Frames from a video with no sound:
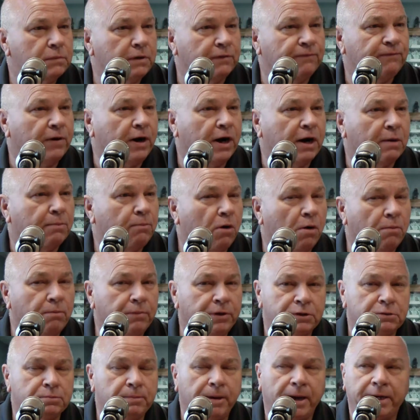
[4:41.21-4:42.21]
a fire
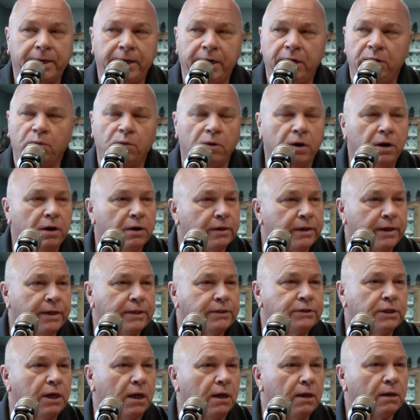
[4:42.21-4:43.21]
department just about anywhere and get
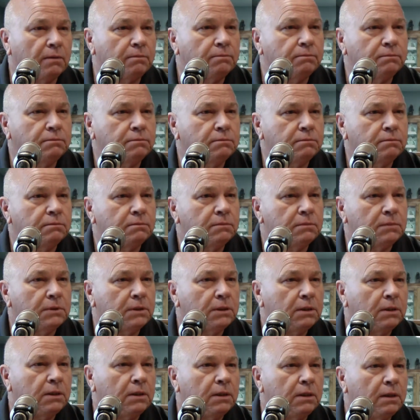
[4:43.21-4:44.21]
a job.
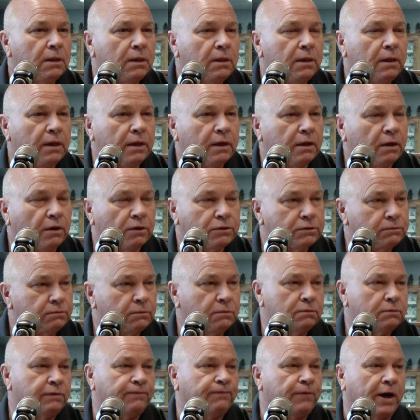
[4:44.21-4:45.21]
And because
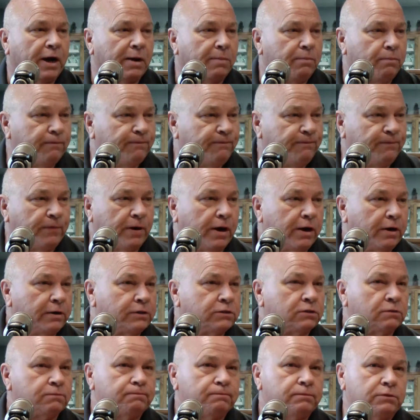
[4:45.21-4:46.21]
the
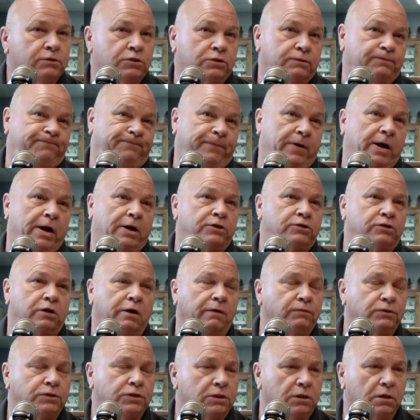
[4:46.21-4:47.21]
fire
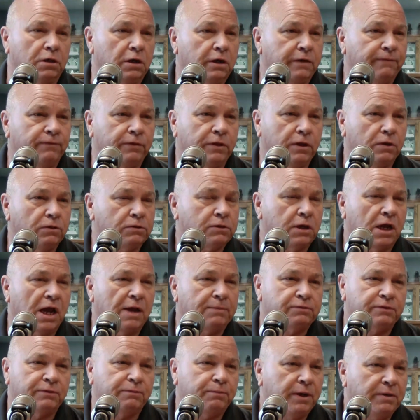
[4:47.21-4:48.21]
service is looking for those
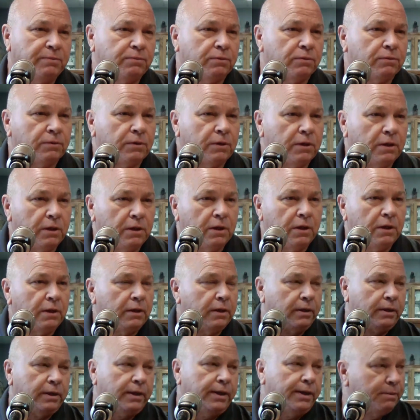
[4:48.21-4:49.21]
types of people.
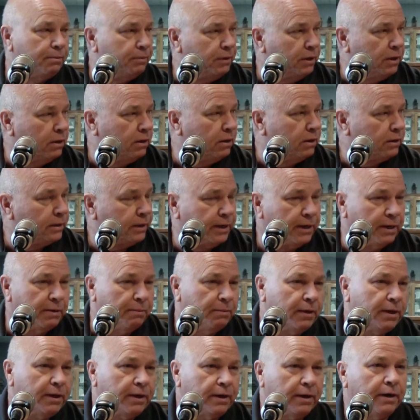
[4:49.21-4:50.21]
Get them young, get
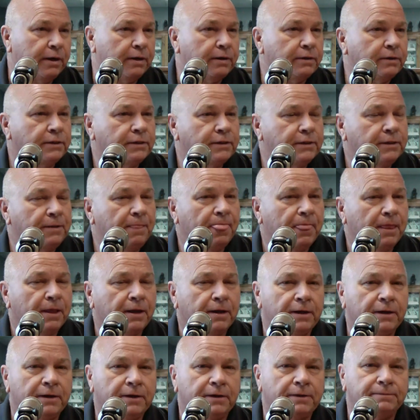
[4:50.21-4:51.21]
them in there.
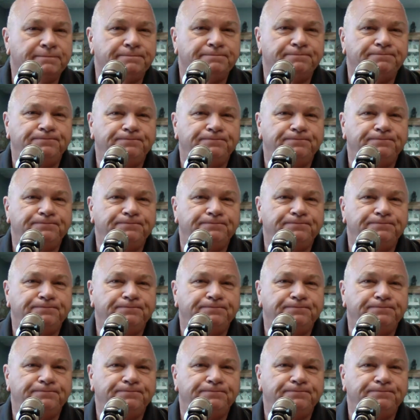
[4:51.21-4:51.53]
But